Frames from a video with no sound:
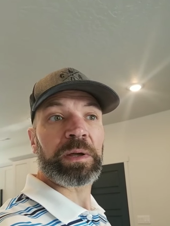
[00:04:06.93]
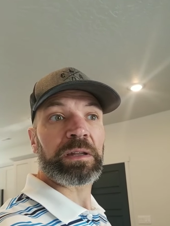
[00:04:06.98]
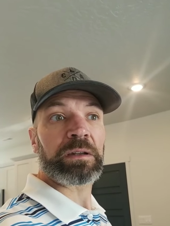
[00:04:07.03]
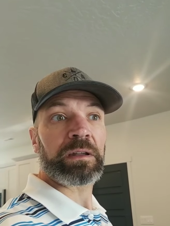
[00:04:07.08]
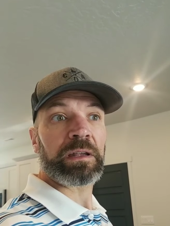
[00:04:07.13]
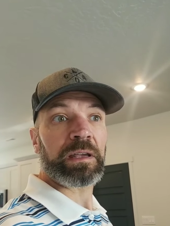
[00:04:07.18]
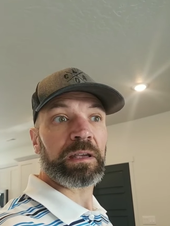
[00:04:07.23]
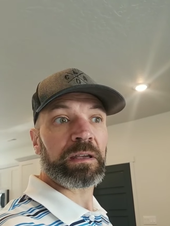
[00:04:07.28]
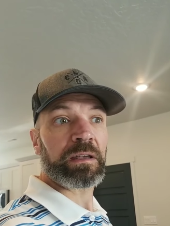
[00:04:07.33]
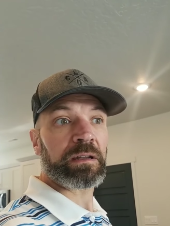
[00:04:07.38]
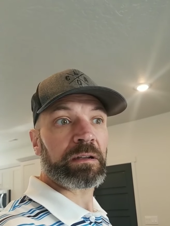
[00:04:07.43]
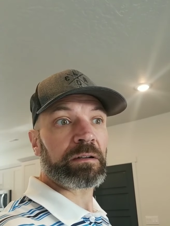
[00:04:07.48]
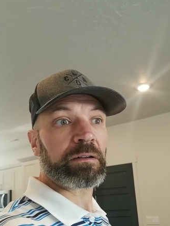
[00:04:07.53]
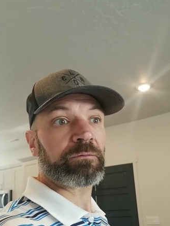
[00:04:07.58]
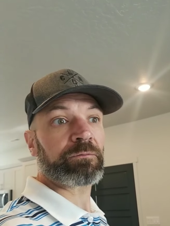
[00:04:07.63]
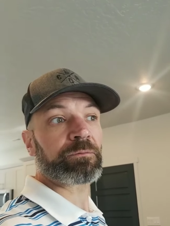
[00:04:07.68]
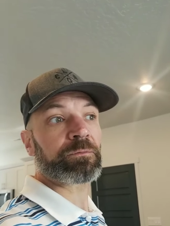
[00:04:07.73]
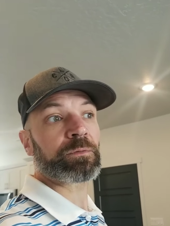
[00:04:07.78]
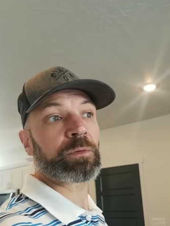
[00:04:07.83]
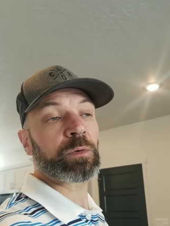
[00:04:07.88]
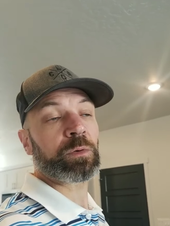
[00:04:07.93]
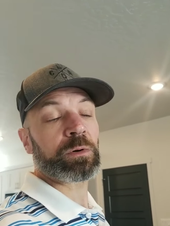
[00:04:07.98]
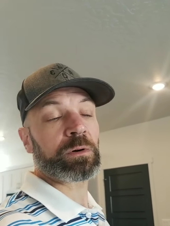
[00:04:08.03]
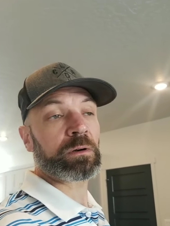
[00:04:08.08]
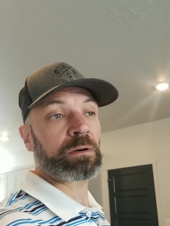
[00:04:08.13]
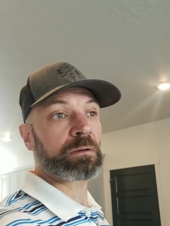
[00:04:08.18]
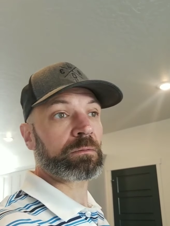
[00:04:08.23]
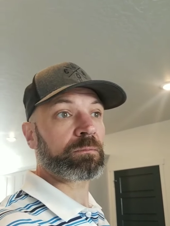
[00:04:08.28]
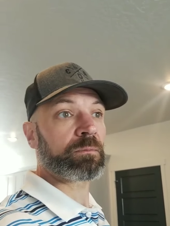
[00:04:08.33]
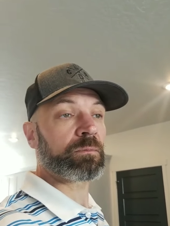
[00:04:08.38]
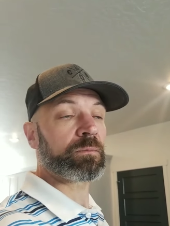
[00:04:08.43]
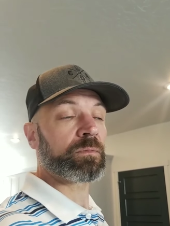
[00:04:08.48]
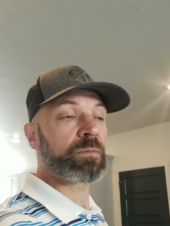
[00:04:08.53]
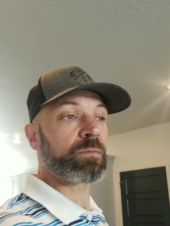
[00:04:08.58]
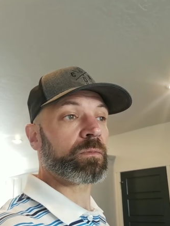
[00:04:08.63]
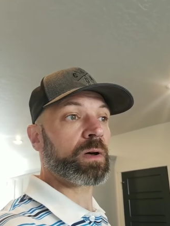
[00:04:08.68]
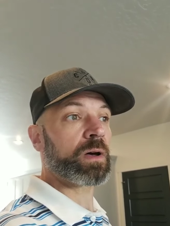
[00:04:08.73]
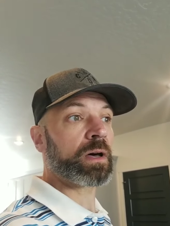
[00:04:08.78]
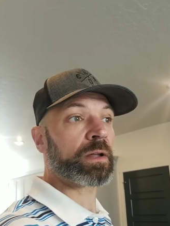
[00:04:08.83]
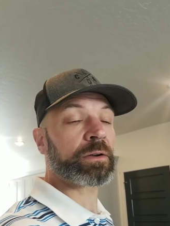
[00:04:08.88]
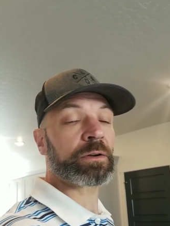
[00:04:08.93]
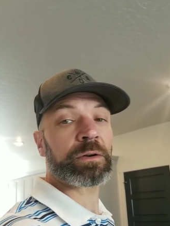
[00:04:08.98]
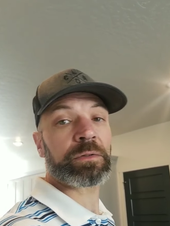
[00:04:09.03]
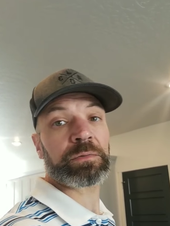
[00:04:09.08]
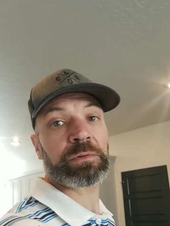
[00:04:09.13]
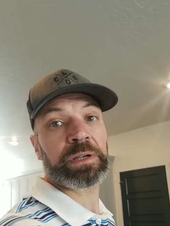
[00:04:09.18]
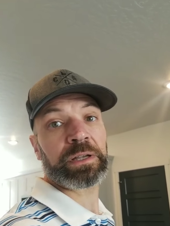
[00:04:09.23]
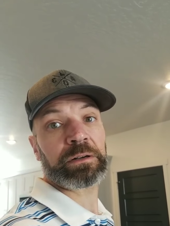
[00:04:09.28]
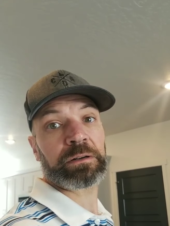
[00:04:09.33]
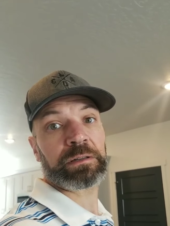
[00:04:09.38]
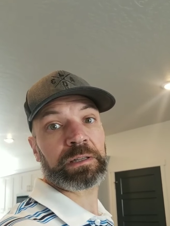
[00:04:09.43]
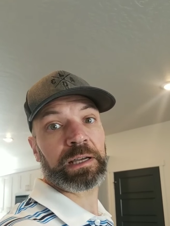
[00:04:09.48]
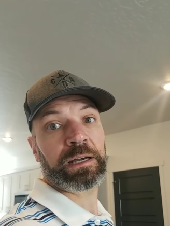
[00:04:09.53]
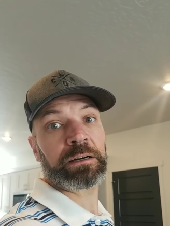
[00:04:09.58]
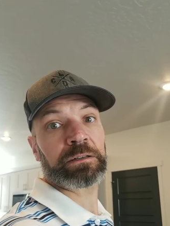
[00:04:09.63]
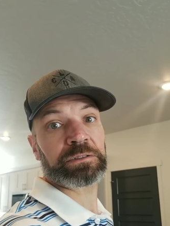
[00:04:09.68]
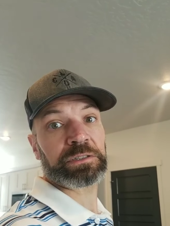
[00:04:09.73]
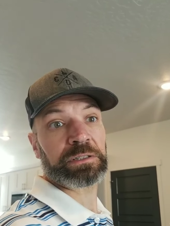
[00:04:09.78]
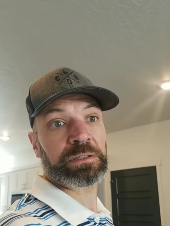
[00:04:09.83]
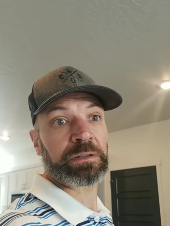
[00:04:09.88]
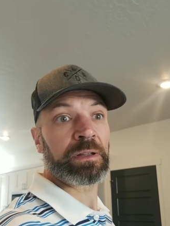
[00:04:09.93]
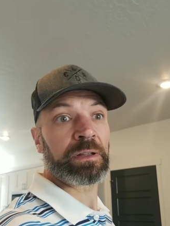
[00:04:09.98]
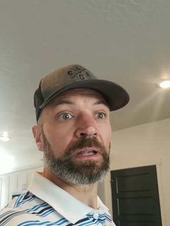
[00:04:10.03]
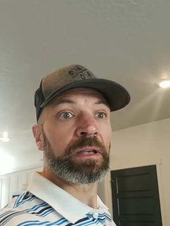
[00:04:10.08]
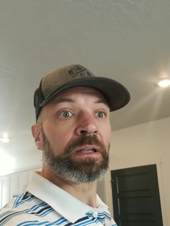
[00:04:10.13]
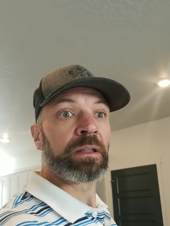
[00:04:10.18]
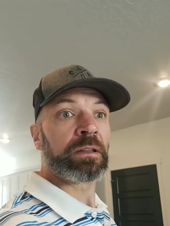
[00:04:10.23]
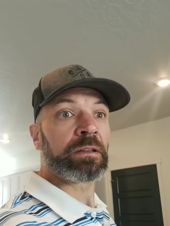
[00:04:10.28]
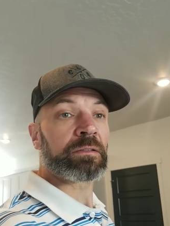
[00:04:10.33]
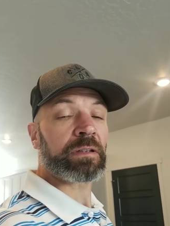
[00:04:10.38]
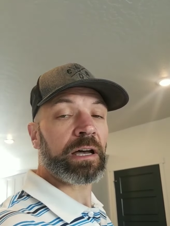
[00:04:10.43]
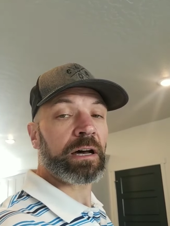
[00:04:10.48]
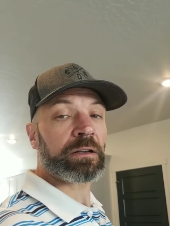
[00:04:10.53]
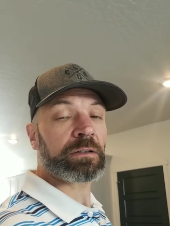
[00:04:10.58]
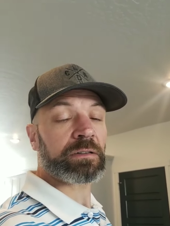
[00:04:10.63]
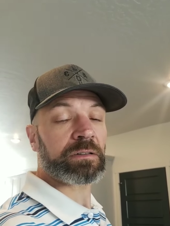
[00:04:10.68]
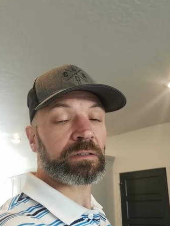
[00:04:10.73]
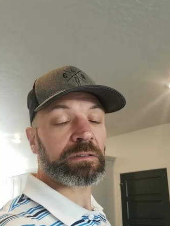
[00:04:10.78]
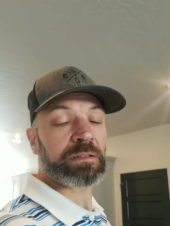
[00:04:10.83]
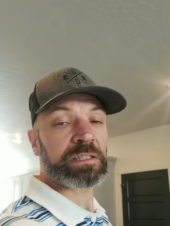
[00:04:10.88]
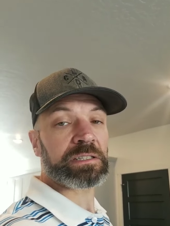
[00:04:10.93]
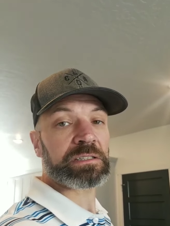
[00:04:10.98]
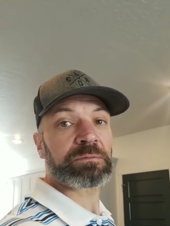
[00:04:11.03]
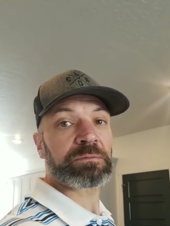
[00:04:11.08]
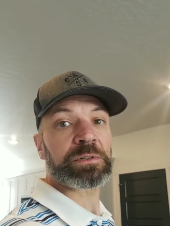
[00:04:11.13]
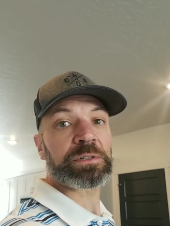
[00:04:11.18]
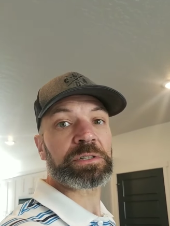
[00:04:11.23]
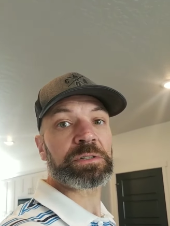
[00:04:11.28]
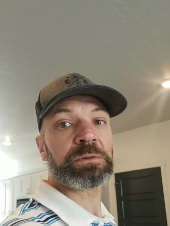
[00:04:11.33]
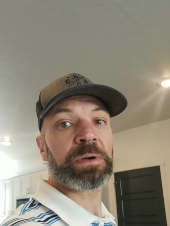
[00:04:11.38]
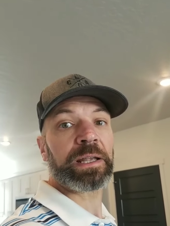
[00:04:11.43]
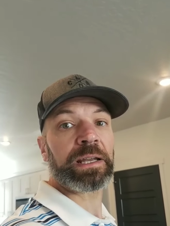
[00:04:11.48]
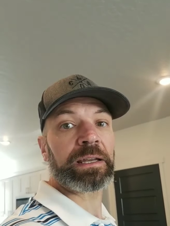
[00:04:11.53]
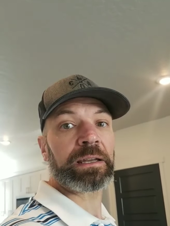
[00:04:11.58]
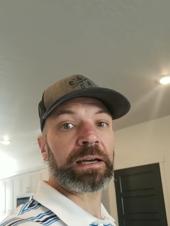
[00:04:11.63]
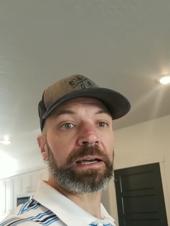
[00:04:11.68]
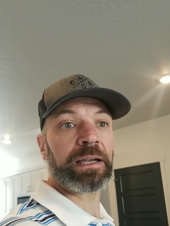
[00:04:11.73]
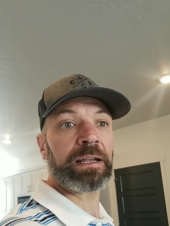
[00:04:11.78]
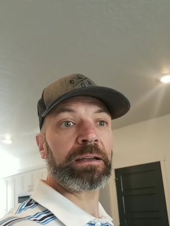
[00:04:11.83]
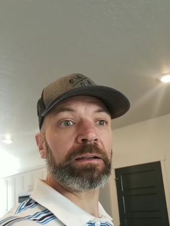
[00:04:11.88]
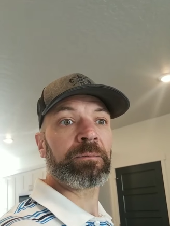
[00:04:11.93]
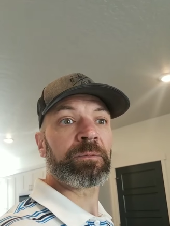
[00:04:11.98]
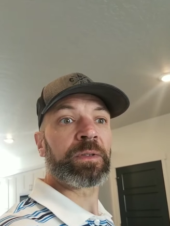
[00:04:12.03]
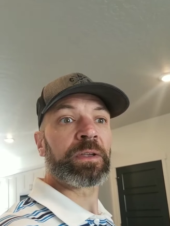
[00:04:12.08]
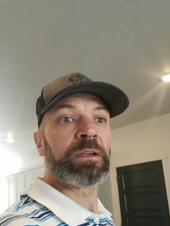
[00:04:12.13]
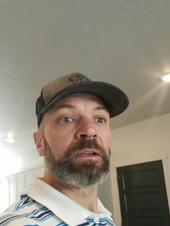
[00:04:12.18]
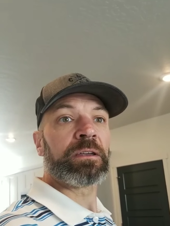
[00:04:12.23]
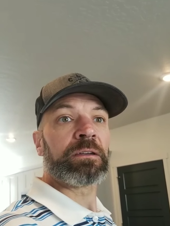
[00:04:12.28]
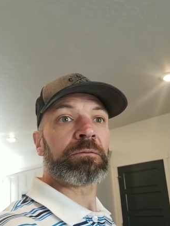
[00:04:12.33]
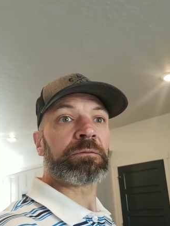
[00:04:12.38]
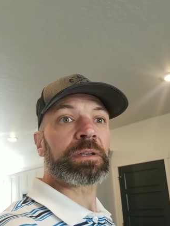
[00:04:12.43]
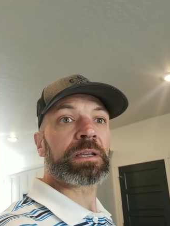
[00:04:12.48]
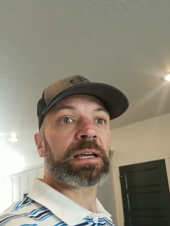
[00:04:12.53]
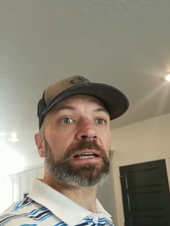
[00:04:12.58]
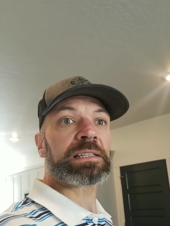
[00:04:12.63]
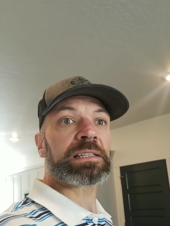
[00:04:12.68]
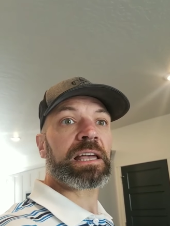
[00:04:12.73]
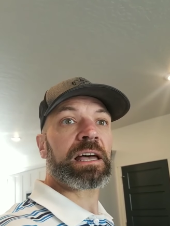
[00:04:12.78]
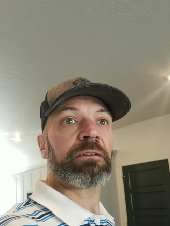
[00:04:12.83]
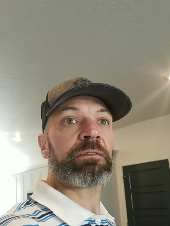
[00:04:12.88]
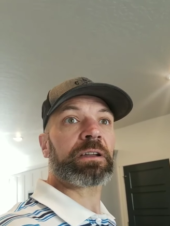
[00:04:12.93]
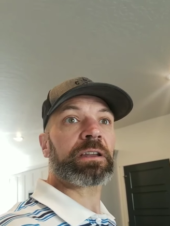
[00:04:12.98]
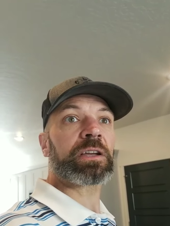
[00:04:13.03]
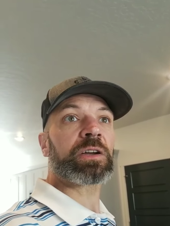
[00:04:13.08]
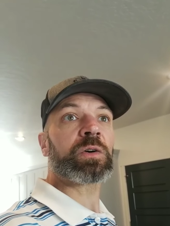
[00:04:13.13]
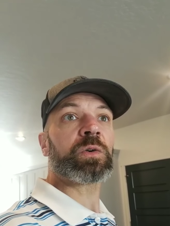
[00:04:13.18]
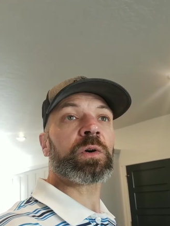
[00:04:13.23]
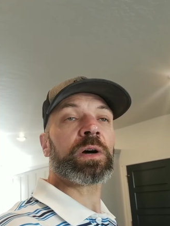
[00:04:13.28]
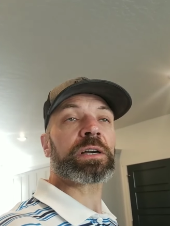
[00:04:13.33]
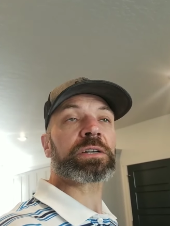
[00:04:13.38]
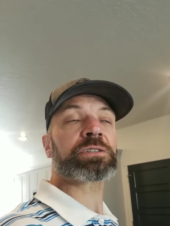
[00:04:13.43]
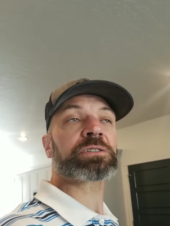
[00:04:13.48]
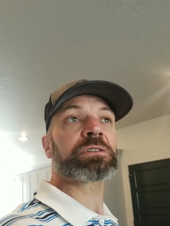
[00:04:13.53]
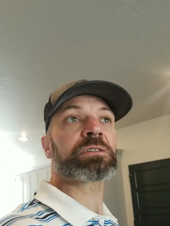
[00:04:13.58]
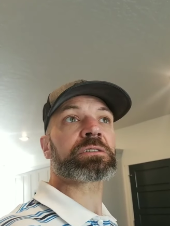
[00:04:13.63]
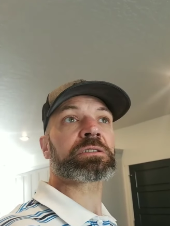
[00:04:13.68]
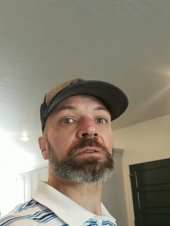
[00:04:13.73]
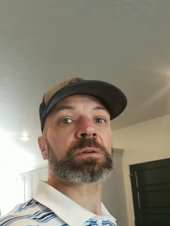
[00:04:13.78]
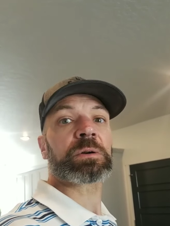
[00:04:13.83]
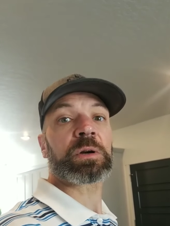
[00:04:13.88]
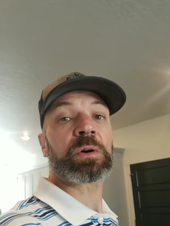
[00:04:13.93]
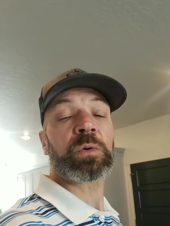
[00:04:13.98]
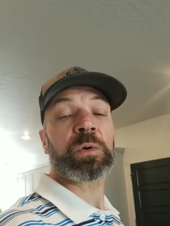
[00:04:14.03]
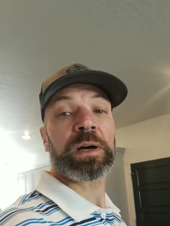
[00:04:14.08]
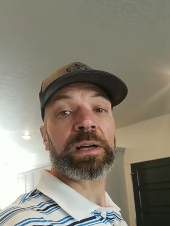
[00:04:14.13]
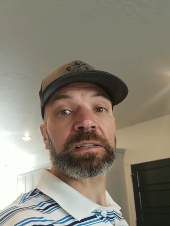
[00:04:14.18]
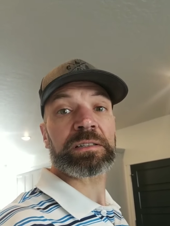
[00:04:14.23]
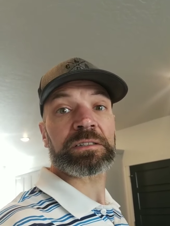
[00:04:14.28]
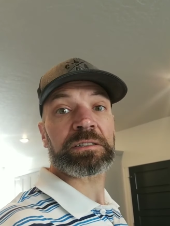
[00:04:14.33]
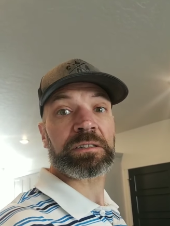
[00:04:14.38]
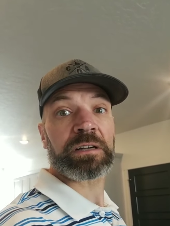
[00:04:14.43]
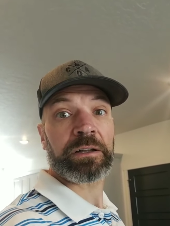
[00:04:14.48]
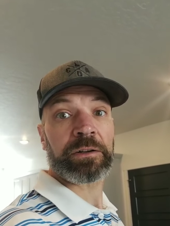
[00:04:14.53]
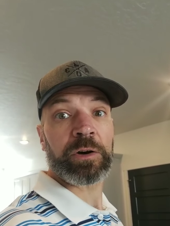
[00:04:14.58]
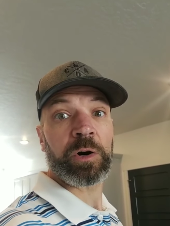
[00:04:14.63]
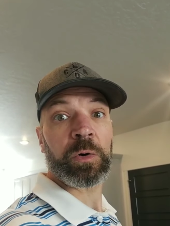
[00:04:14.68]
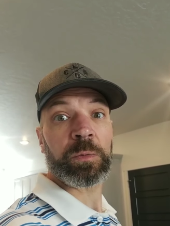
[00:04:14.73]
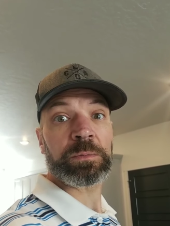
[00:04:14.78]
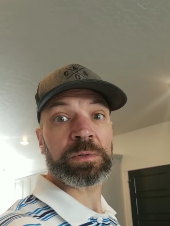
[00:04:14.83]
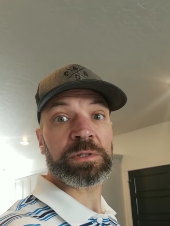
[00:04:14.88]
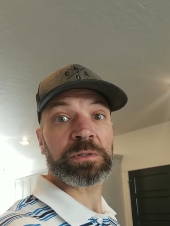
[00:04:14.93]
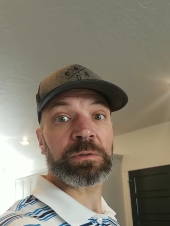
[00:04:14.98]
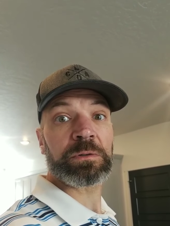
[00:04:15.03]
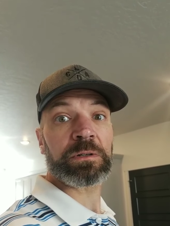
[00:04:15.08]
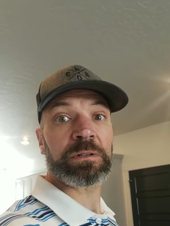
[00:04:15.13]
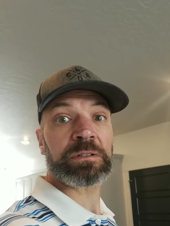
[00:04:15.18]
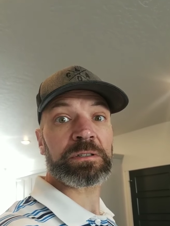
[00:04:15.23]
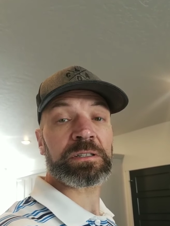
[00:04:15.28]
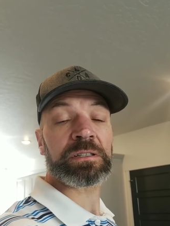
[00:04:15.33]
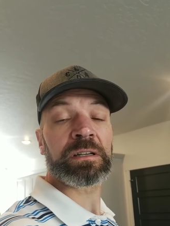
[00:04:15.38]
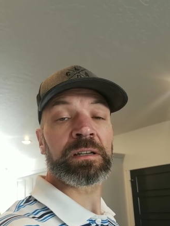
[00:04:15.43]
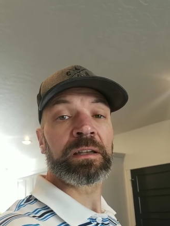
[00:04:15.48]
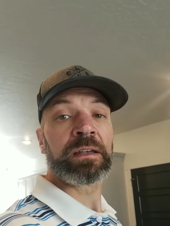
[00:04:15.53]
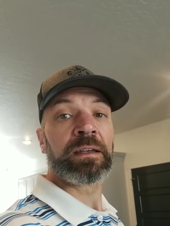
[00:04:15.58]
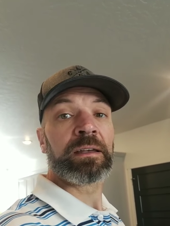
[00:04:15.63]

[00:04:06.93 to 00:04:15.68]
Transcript: And for under $300,000, this house is listed for $289,000. If you guys have any questions or requests on home tours,